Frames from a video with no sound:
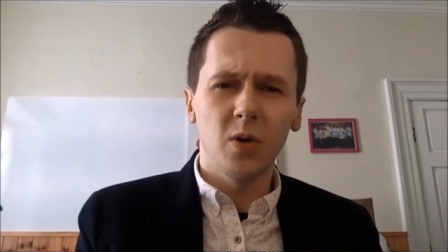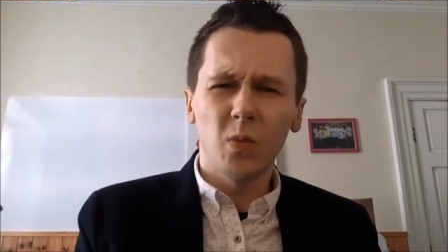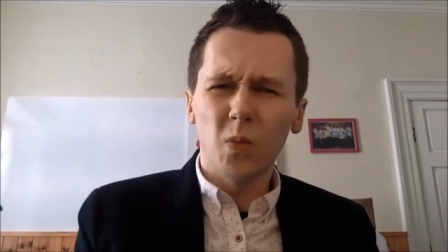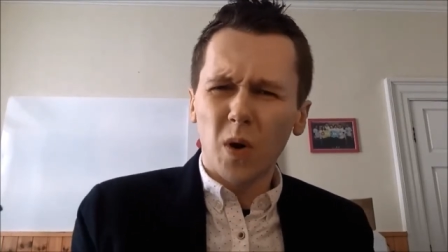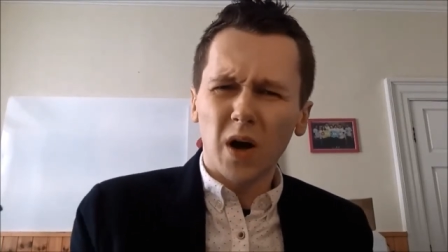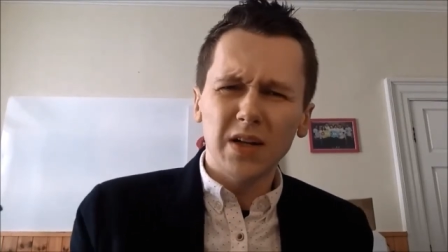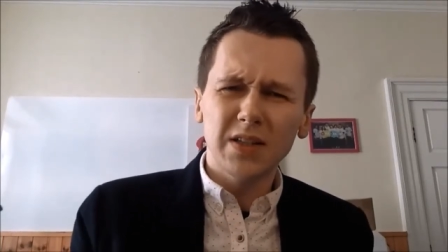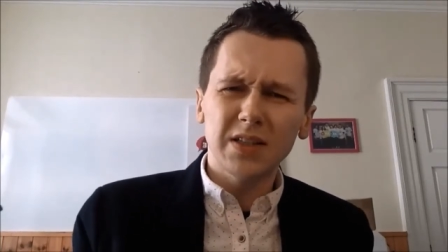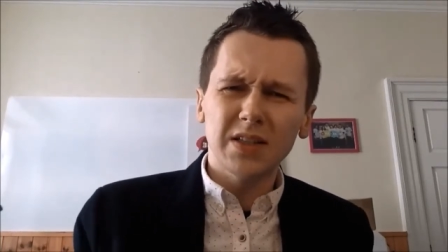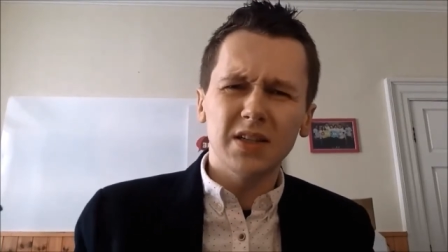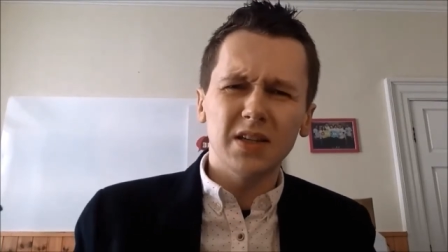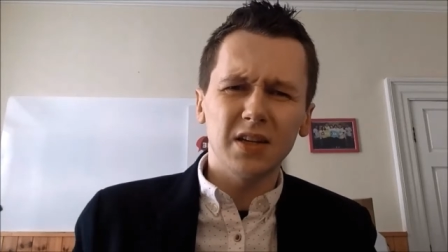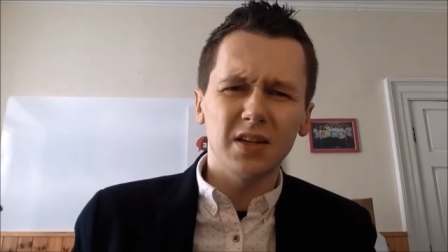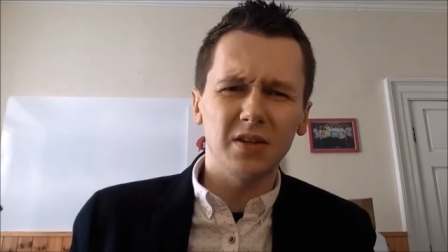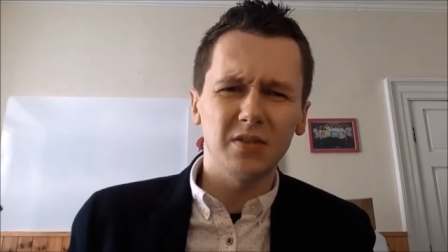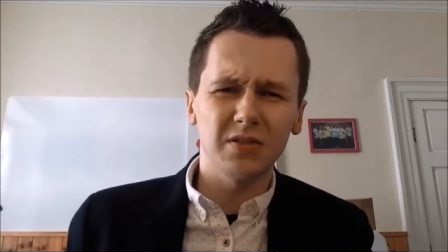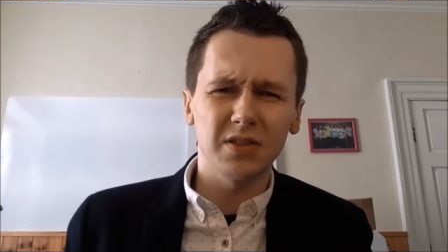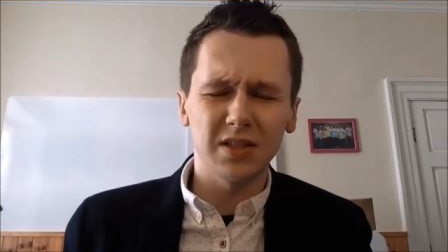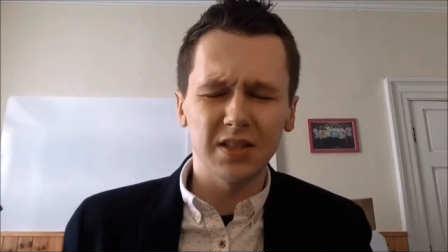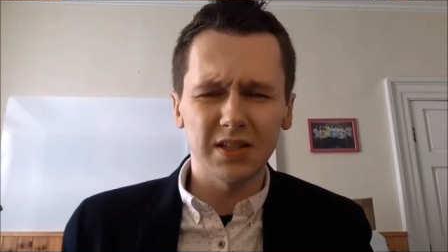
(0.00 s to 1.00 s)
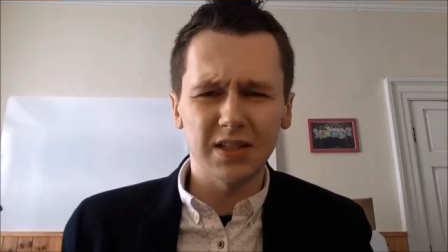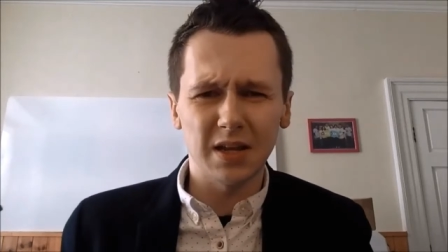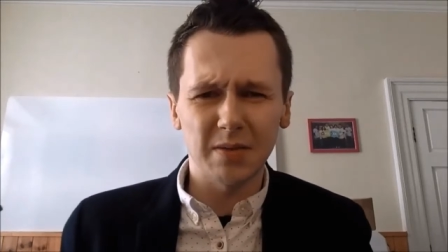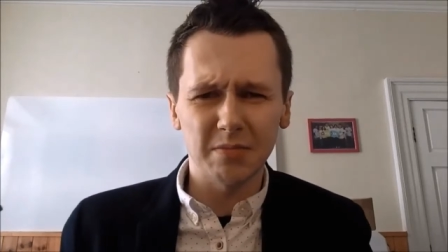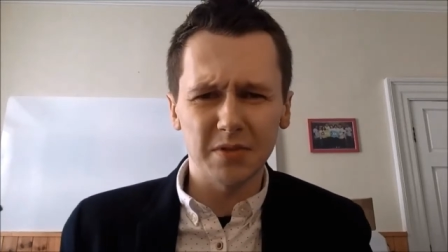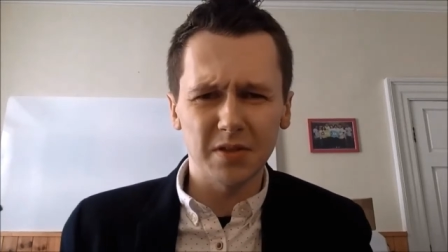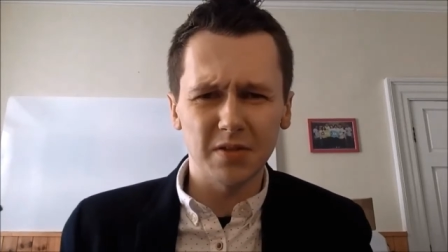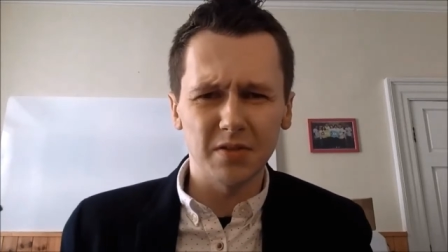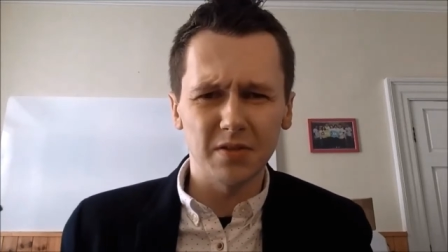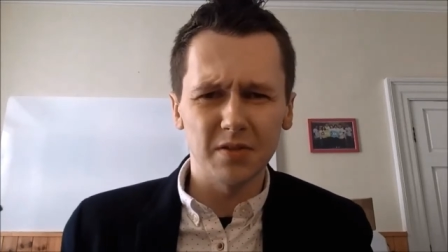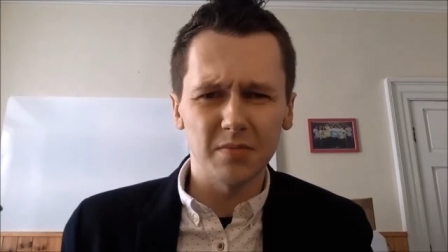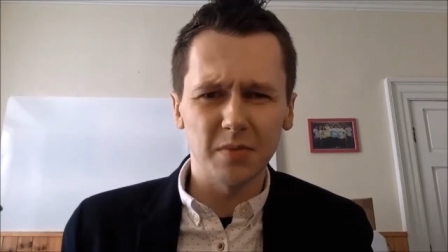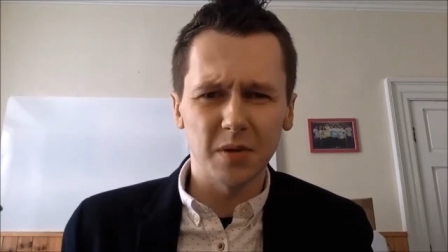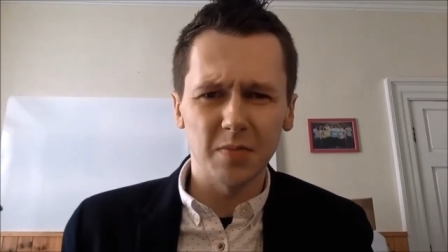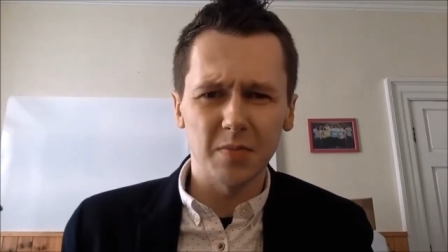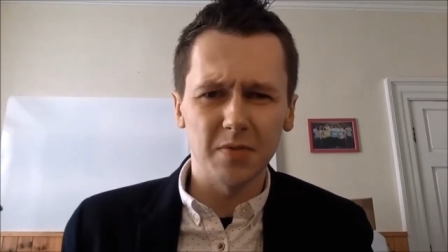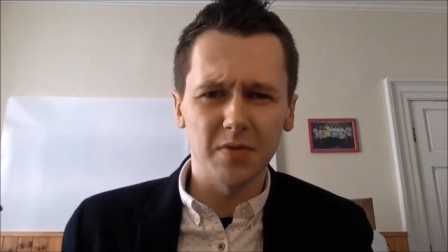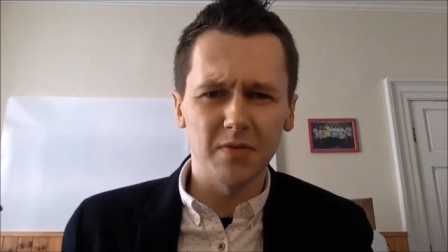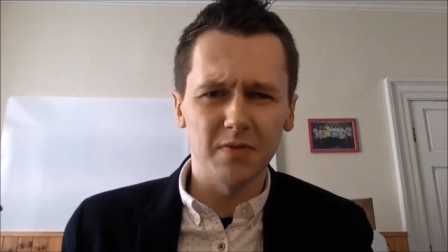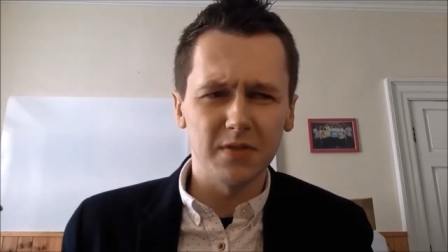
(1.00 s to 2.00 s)
why didn't I go to the same schools as my
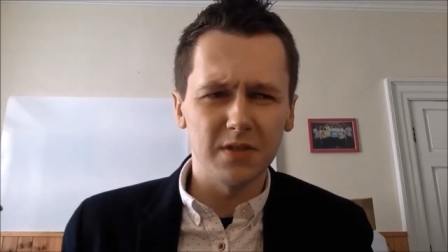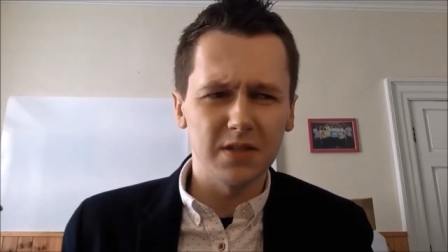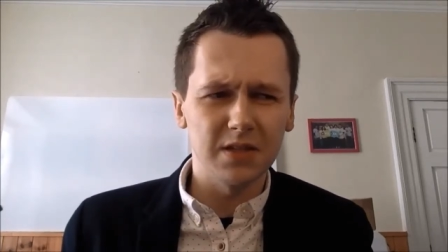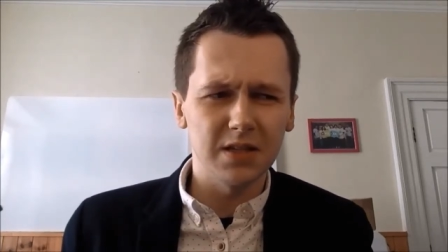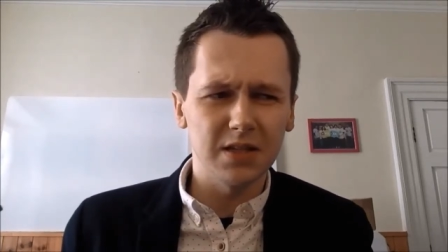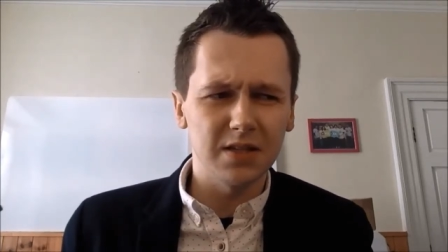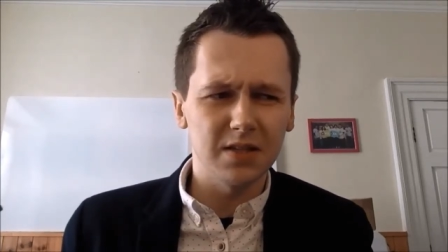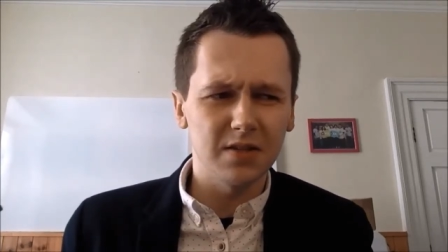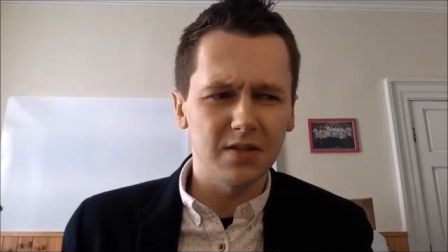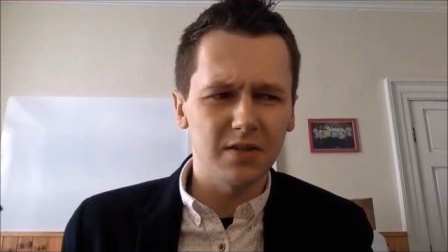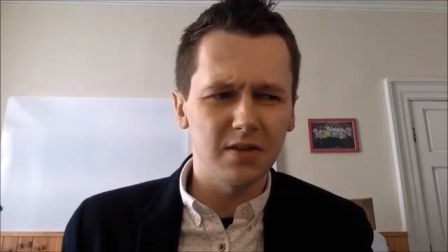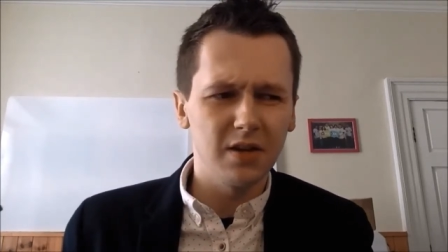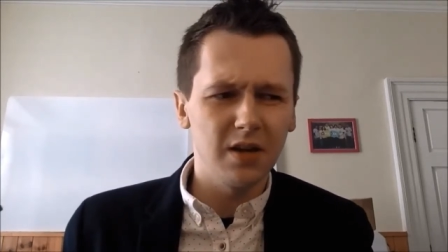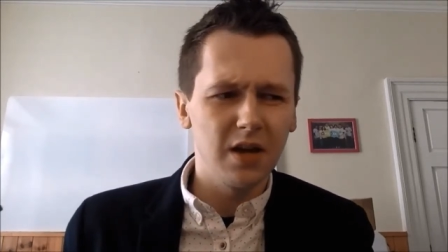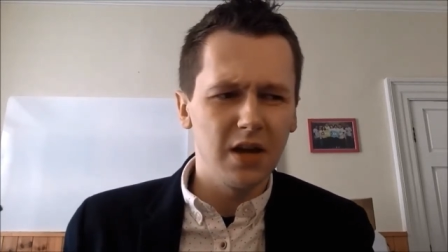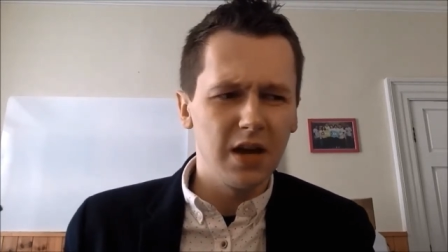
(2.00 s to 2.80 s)
brother and sister,